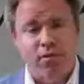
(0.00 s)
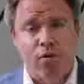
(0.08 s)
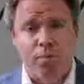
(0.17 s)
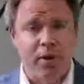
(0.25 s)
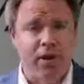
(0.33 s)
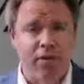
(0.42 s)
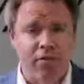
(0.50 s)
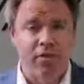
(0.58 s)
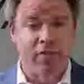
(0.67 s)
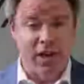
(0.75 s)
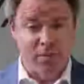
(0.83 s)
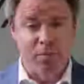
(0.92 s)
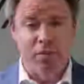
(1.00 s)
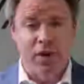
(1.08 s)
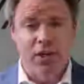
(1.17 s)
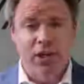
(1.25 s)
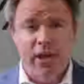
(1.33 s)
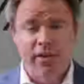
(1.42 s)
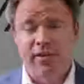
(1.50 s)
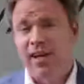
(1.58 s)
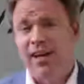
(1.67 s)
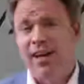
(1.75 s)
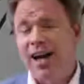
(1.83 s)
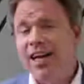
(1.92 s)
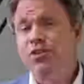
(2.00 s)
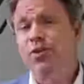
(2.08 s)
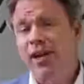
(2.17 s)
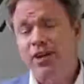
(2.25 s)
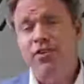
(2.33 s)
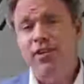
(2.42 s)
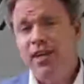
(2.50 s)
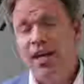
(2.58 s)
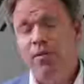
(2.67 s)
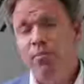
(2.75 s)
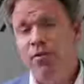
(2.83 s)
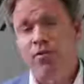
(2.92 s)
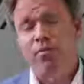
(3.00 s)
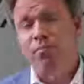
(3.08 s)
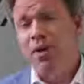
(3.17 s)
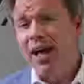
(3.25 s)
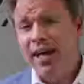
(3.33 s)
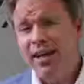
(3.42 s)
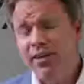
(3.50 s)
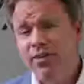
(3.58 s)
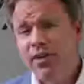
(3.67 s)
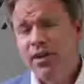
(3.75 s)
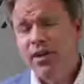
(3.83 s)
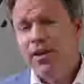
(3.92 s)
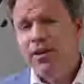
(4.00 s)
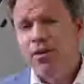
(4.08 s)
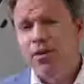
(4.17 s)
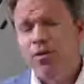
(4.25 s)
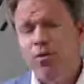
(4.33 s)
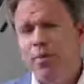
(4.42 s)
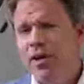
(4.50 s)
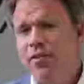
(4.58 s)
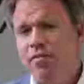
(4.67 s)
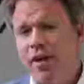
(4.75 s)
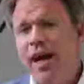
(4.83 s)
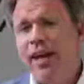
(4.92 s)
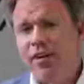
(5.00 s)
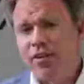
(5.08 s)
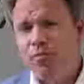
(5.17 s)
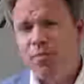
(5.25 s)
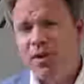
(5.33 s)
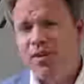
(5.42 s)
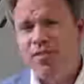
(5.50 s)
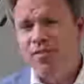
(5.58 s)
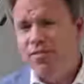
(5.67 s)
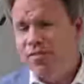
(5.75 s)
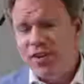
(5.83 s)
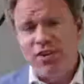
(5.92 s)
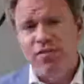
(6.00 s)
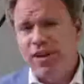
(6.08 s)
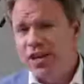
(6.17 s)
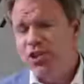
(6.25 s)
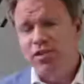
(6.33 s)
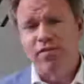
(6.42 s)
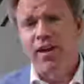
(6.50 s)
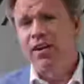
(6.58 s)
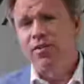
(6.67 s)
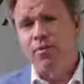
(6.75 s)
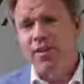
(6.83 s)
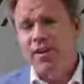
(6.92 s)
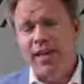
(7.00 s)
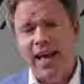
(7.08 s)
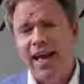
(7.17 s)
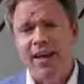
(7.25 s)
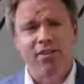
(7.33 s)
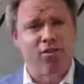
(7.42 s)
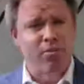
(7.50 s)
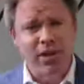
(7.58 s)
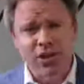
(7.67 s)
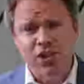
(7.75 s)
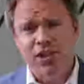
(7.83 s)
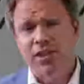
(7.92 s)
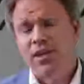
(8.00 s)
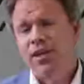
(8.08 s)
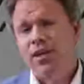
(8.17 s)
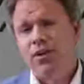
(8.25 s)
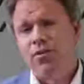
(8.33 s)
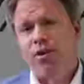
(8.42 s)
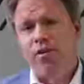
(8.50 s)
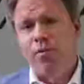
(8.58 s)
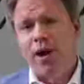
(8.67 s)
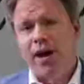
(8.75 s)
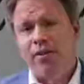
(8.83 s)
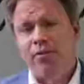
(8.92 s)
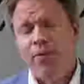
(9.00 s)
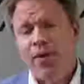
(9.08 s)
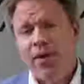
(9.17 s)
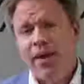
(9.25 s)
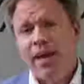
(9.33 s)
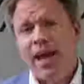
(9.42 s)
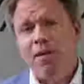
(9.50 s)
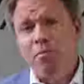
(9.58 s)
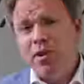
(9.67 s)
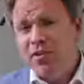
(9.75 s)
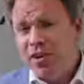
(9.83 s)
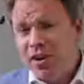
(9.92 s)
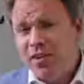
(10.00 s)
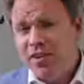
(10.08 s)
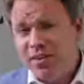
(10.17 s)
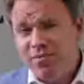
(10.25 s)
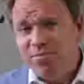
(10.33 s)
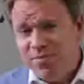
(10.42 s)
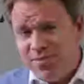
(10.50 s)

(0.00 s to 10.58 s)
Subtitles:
or because of development projects like hydroelectric dams or mines, or because of violence, because of interfactional violence within gangs or militia or otherwise. And when we started to,